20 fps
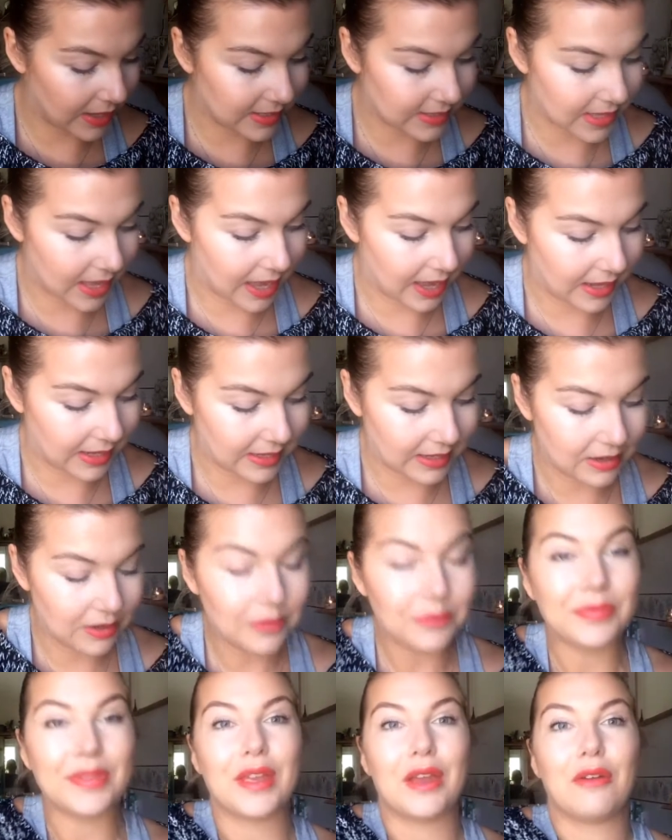is a
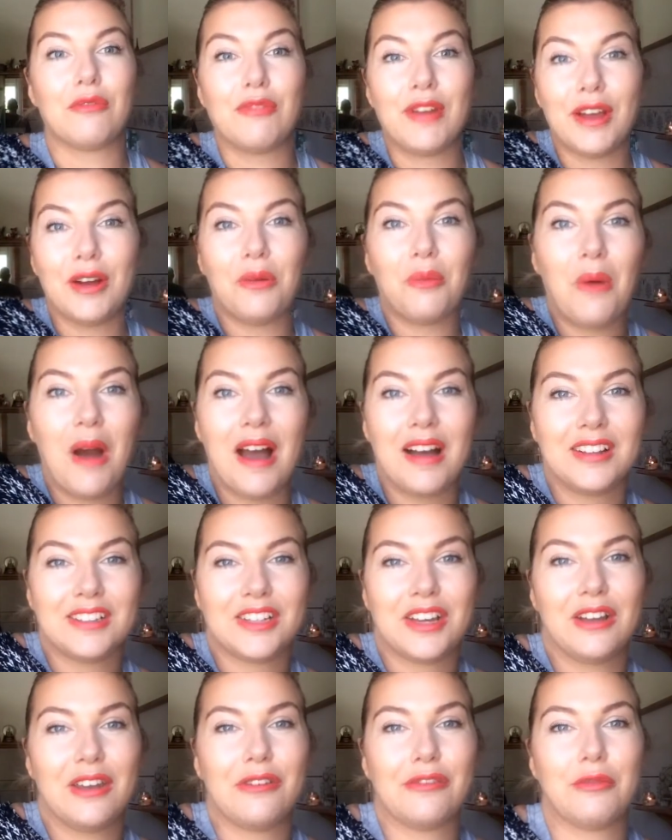real
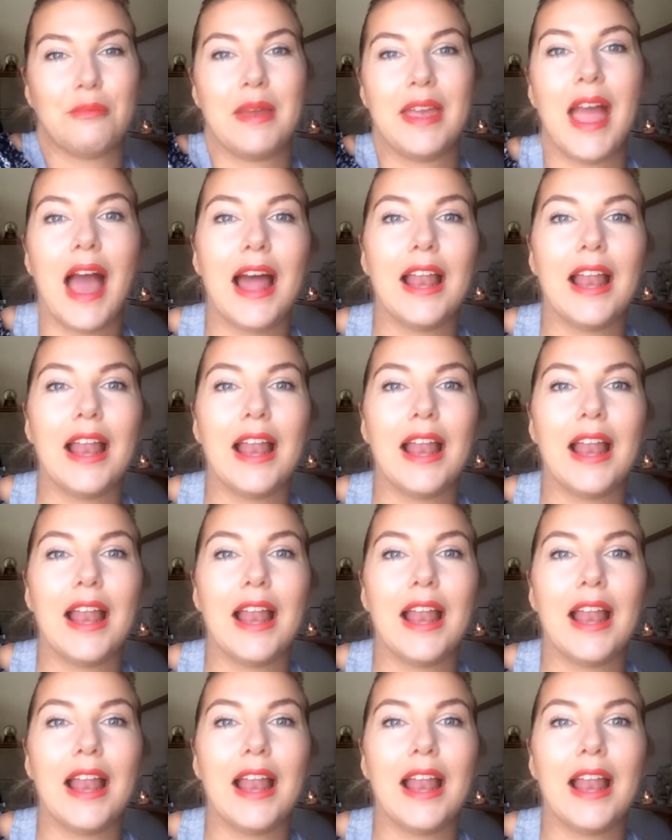wild colour for me.